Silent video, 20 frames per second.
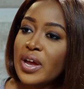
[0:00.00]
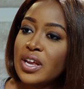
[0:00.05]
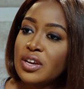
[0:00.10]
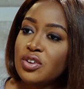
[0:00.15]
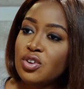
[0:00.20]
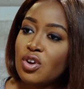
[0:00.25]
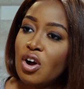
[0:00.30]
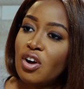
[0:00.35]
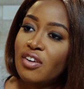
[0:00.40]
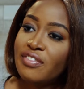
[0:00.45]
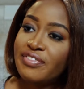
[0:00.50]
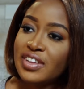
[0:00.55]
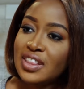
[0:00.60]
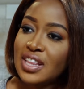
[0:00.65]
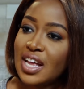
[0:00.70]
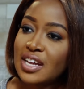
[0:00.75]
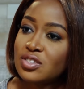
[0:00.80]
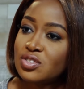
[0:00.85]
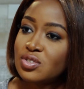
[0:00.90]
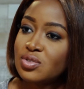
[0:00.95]
wait, you're
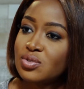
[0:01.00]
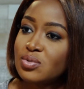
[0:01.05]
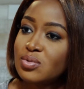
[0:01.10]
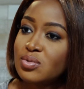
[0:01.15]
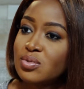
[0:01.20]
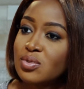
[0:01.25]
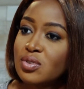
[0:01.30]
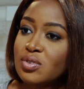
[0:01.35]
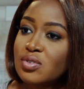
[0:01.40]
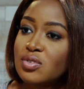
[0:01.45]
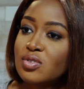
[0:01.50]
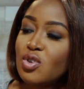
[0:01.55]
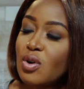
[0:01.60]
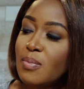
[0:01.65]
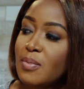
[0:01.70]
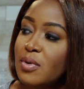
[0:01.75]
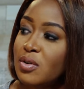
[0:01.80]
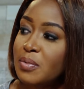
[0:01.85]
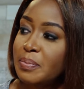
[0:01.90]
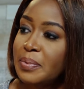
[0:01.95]
offering that to
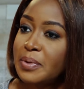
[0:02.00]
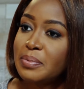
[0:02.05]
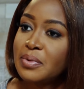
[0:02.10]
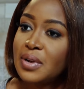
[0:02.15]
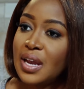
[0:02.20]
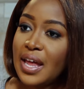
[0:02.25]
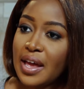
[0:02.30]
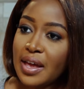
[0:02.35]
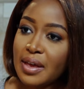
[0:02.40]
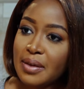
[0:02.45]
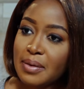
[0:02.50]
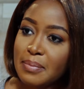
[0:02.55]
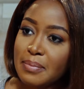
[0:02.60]
normal people like